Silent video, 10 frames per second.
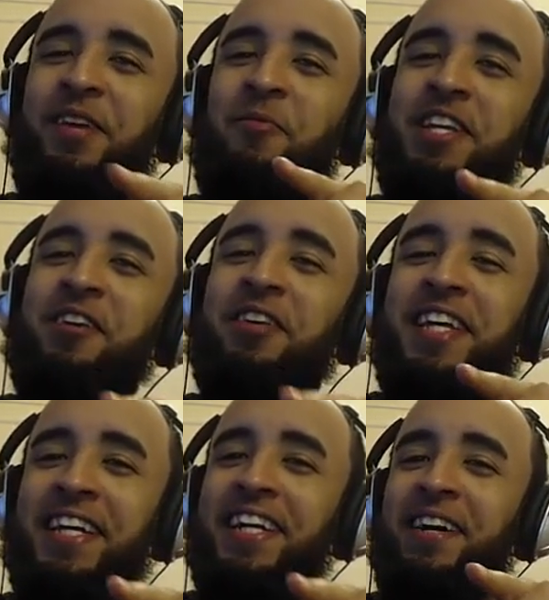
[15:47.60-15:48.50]
And when your
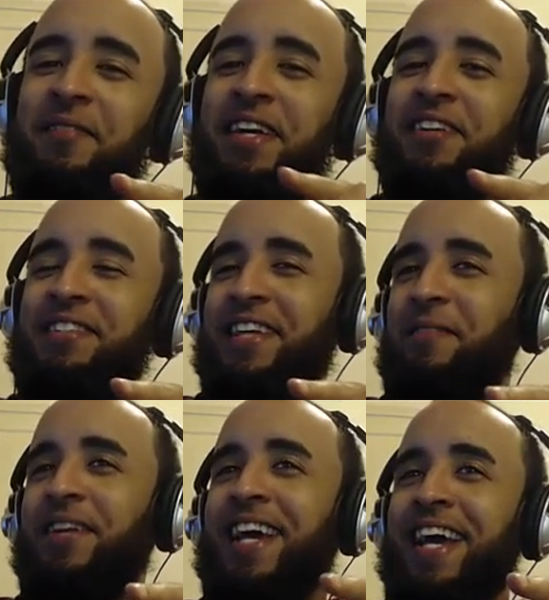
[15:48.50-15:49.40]
kick come in on
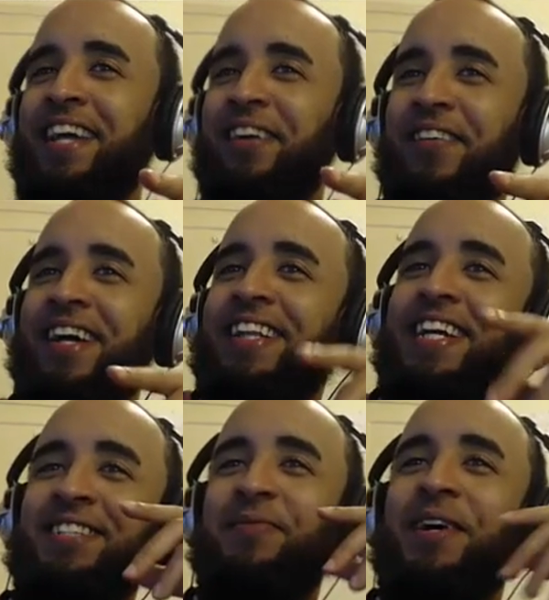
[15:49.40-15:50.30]
top of that 808,
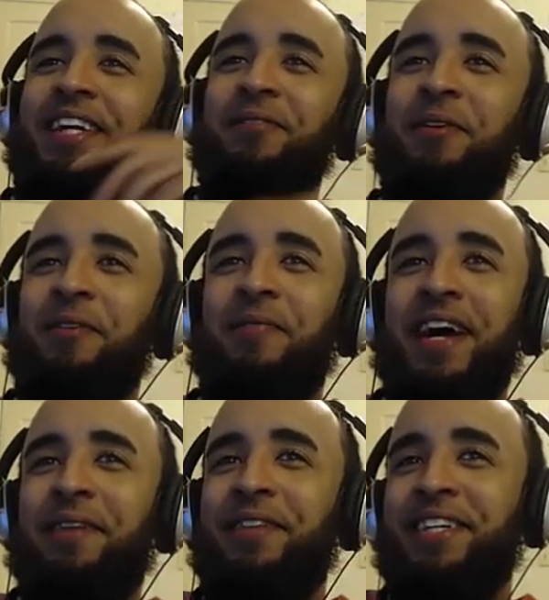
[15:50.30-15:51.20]
that's part of what
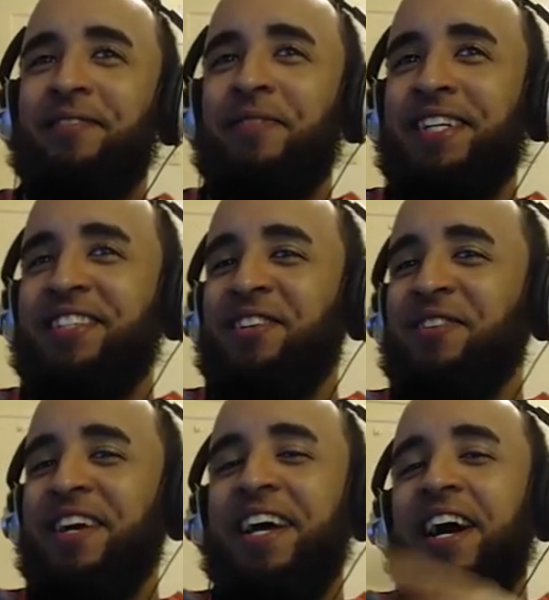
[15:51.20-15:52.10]
remind me of me
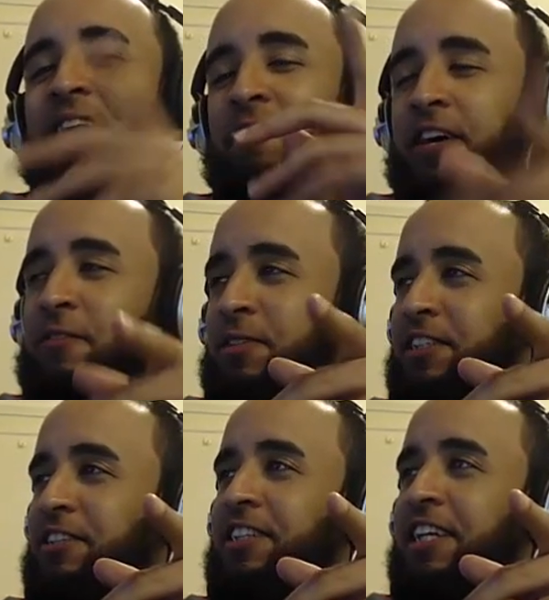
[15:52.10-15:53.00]
too. I'm fucking
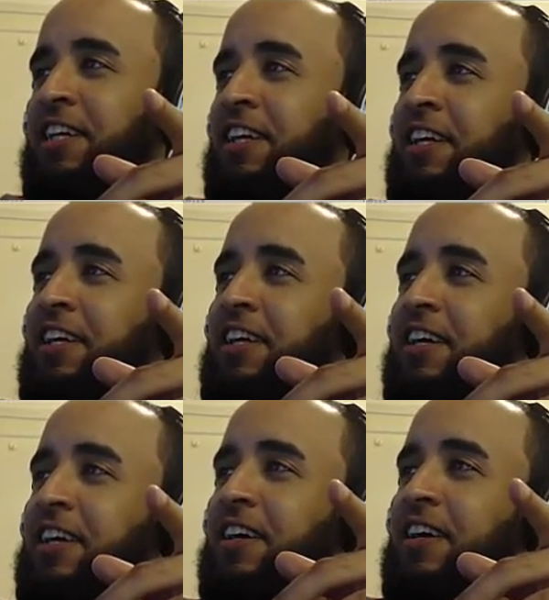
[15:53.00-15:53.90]
with your shit.
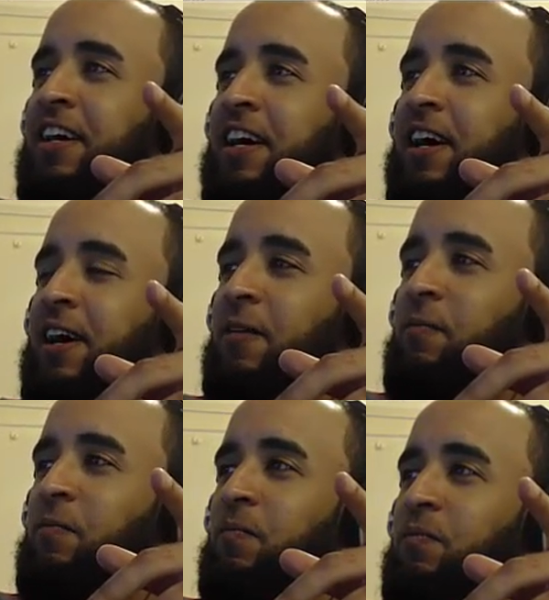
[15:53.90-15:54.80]

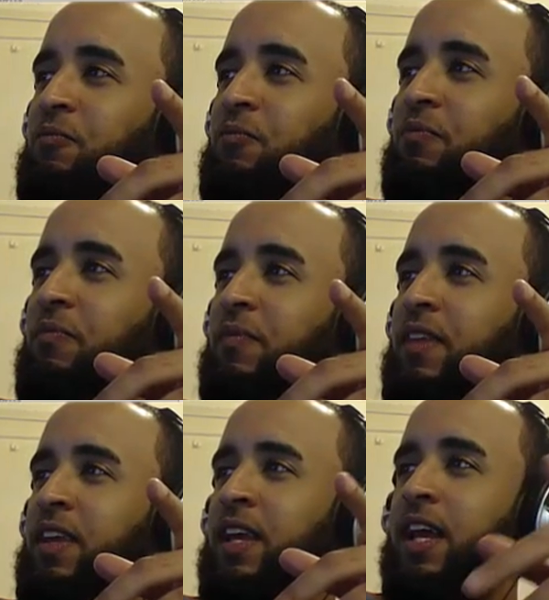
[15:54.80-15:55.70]
Um,
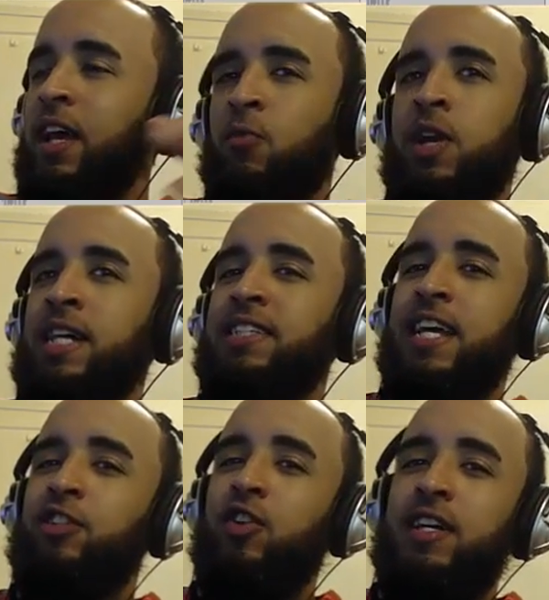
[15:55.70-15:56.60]
and when I
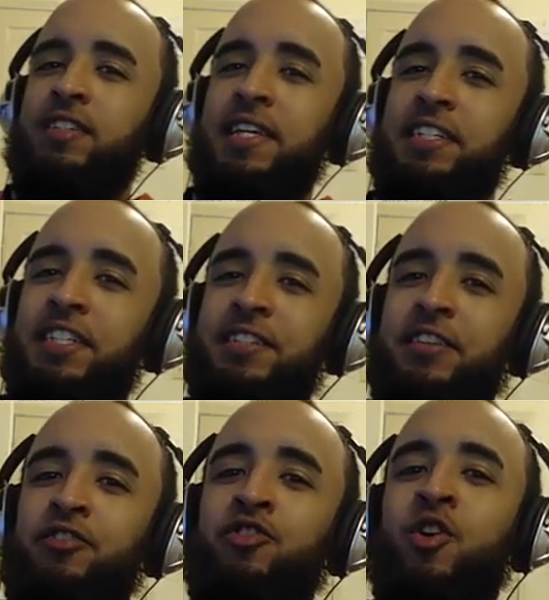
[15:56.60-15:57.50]
say transitions,
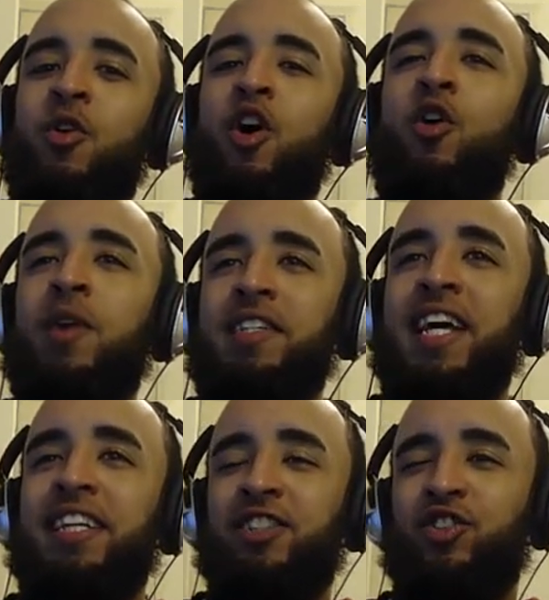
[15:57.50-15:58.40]
you don't always
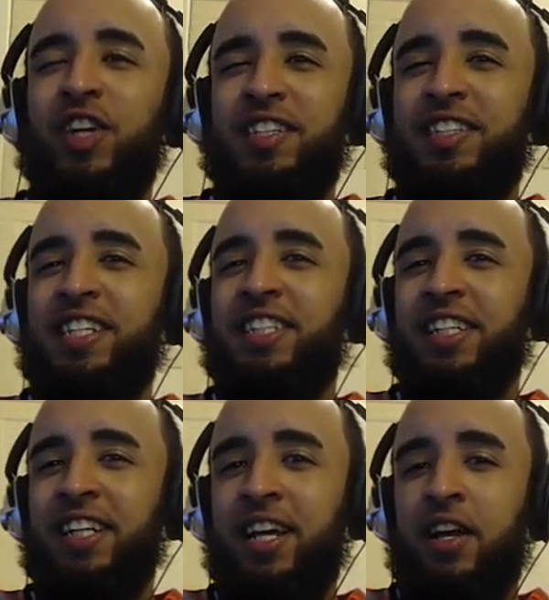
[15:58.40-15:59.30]
have to
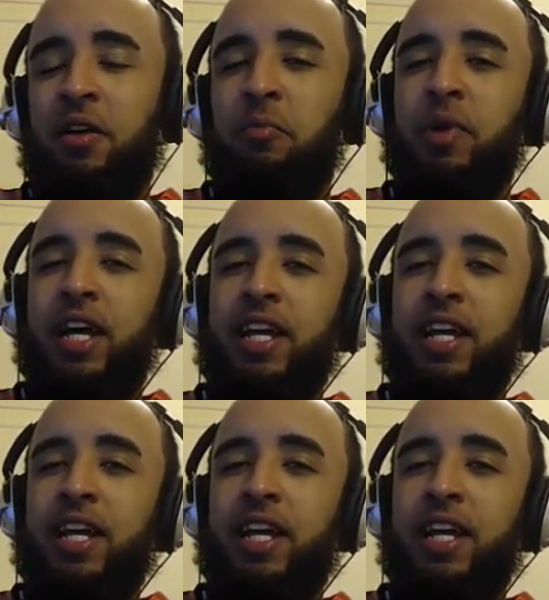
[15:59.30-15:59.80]
transition, but